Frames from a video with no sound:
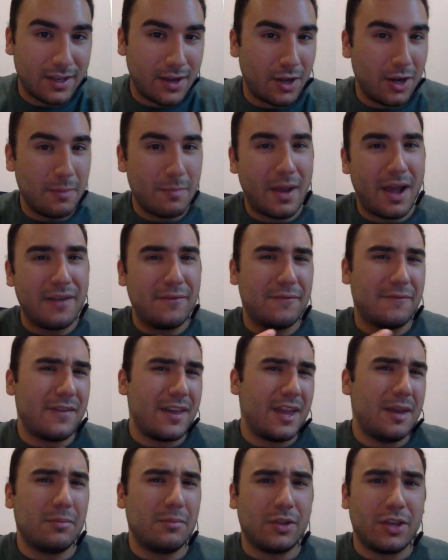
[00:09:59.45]
None of my
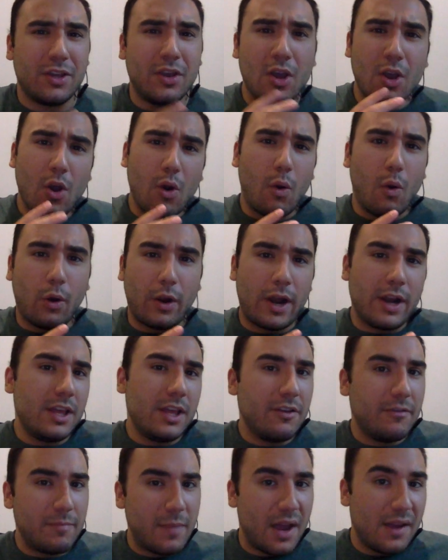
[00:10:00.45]
family or any
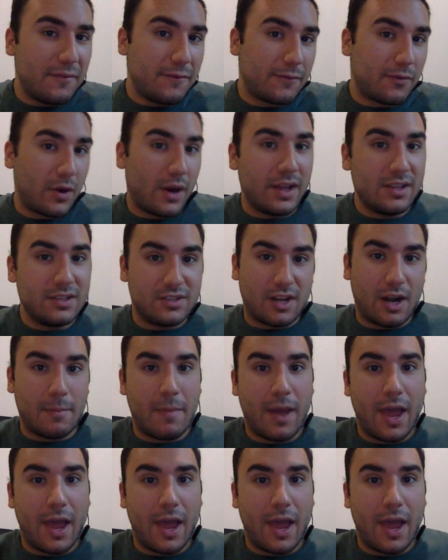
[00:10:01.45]
of my friends that I'm